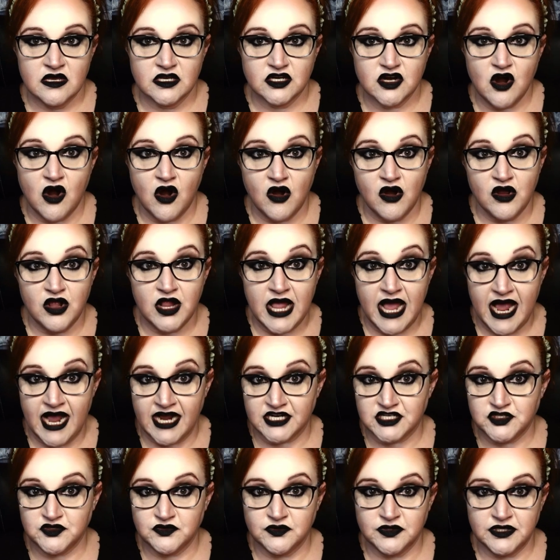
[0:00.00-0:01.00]
Carl
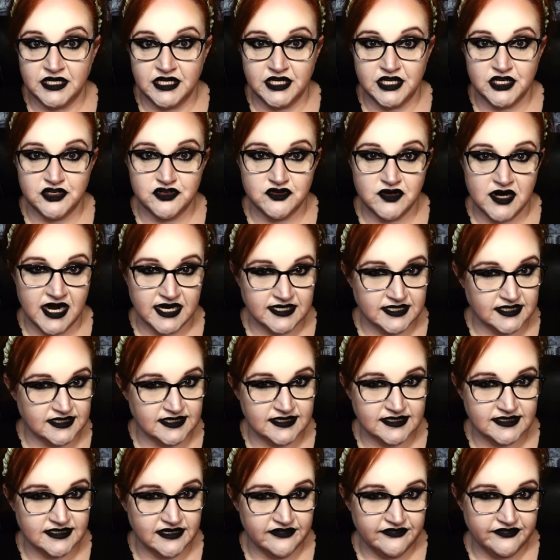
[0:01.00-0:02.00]
actually
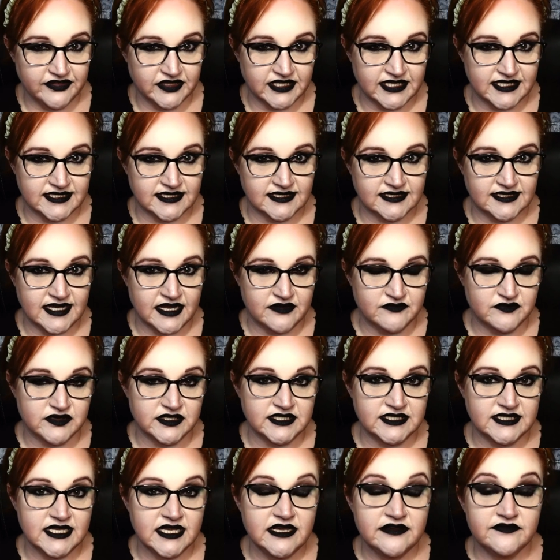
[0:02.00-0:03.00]
contracted syphilis and
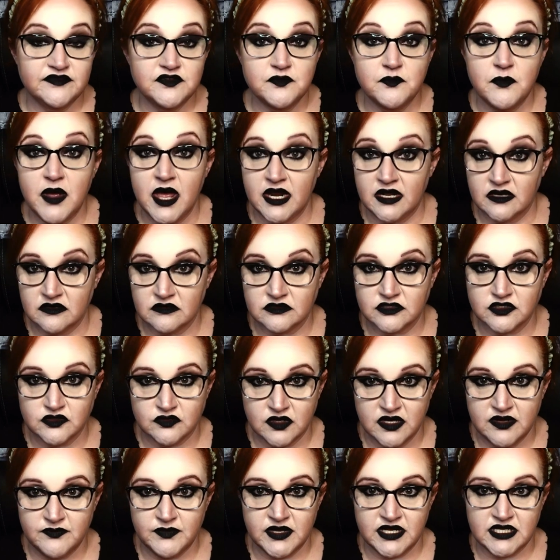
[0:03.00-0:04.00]
received medical
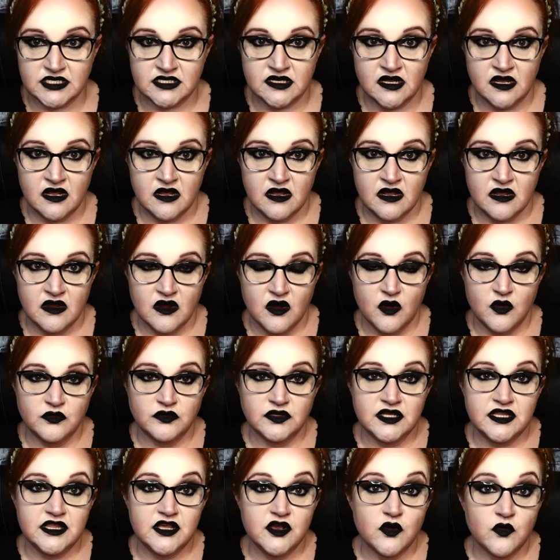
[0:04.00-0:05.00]
treatment,
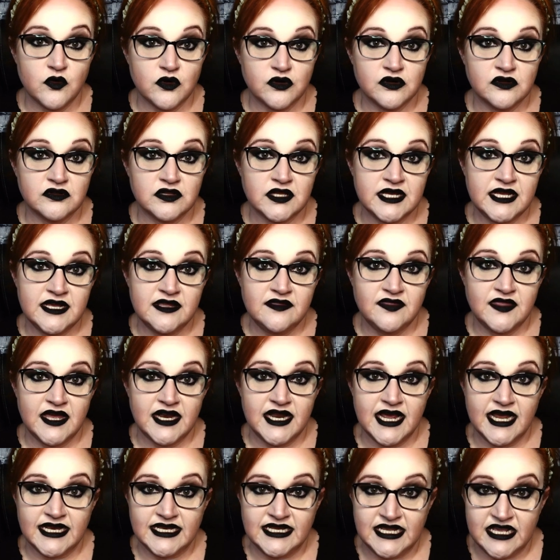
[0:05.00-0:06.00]
Only the orderly
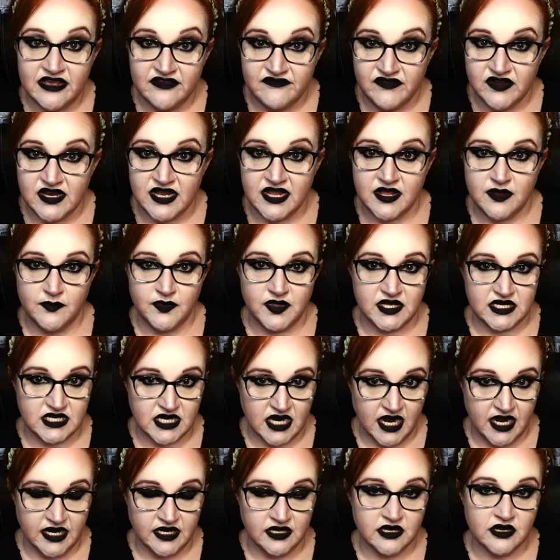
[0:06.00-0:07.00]
that had given him the
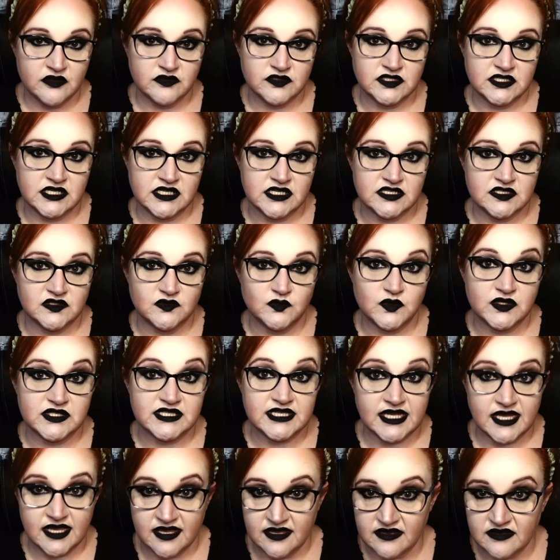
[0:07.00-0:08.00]
diagnosis
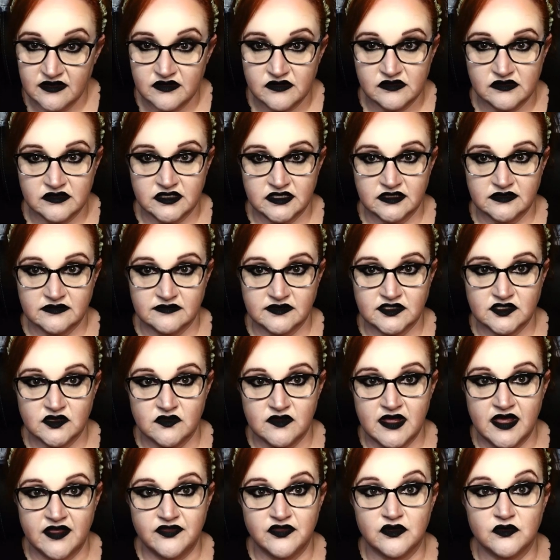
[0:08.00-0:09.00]
was killed
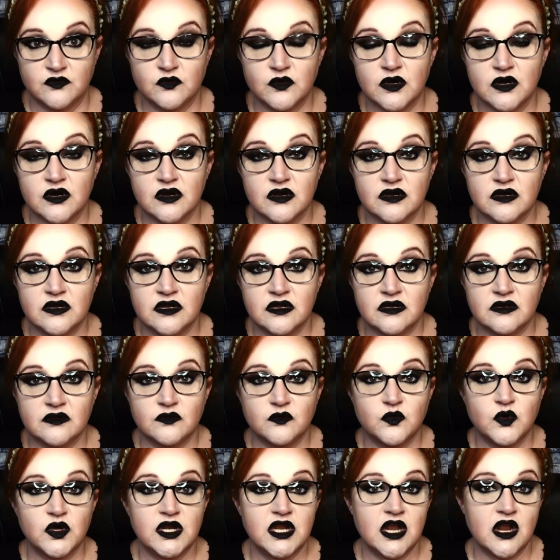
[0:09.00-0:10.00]
so that the word
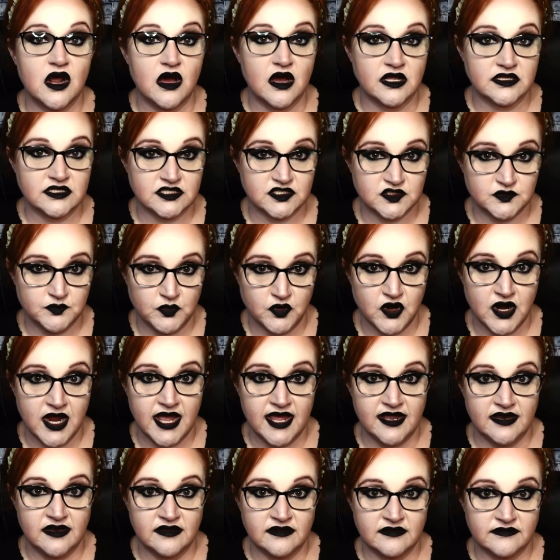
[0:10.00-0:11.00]
would not
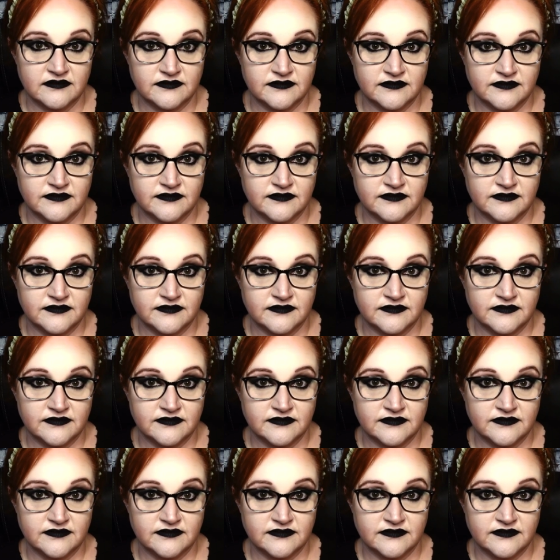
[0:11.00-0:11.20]
spread.